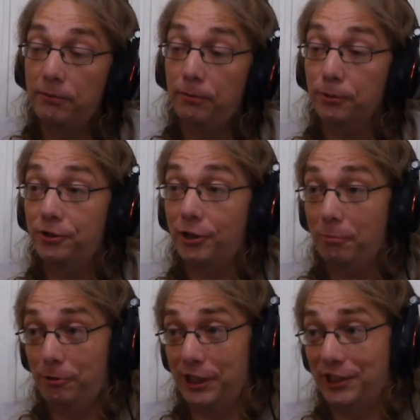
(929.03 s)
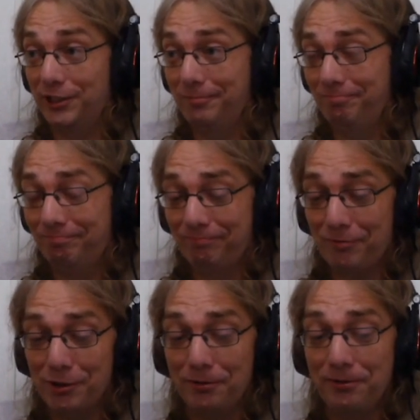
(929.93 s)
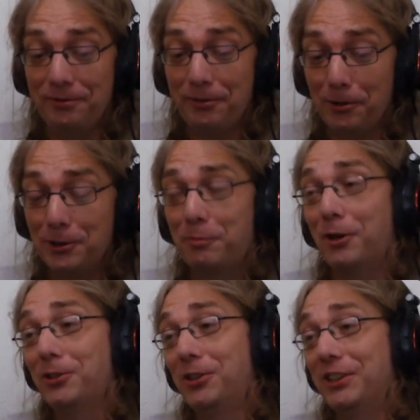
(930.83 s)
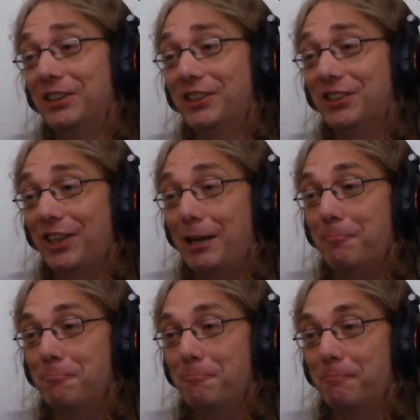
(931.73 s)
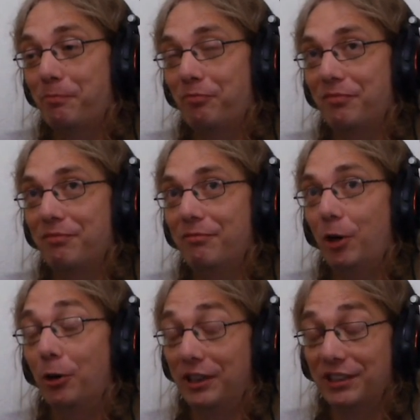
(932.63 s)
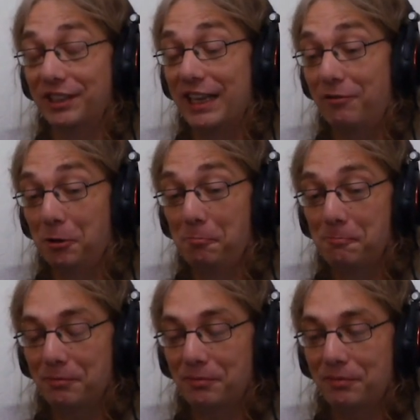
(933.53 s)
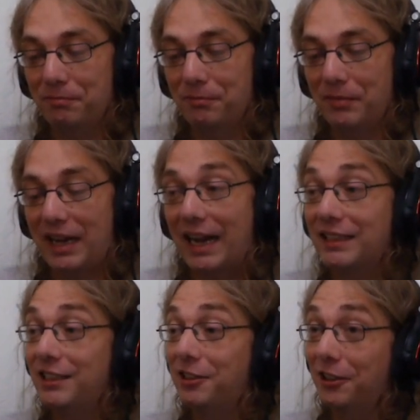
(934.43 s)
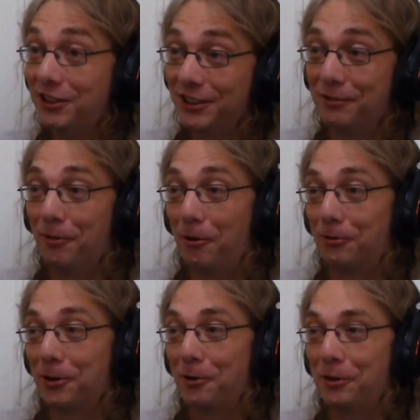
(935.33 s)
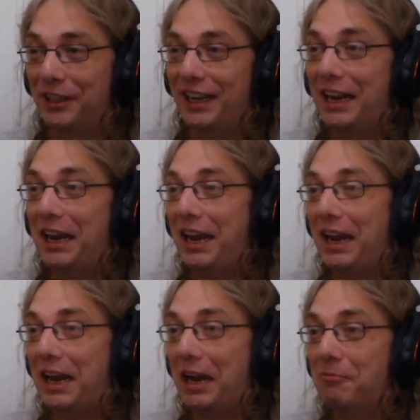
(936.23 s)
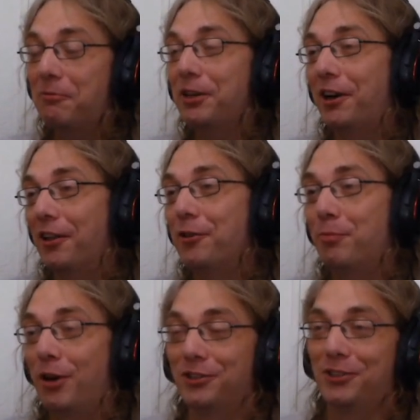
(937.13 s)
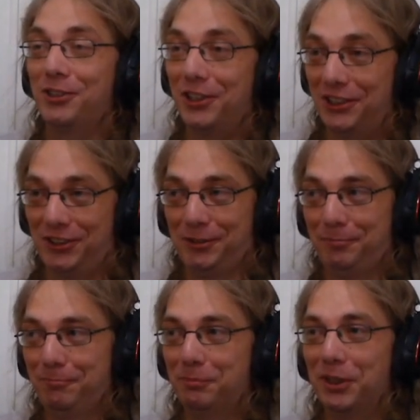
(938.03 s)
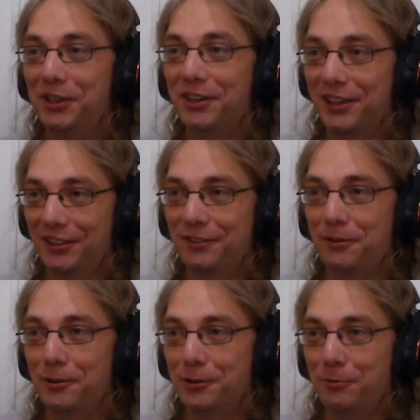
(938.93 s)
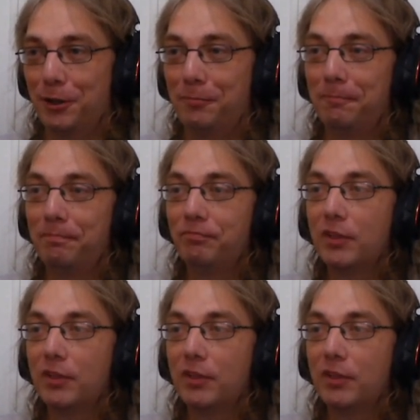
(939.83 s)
For some reason, the first puzzle in this game, or in this level, actually doesn't involve cloning. Every other puzzle does, but not the first one.